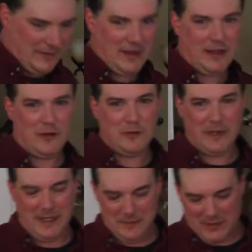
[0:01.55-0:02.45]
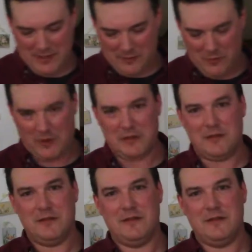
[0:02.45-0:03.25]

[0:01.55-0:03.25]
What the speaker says: Hello, my name's Keith Morgan.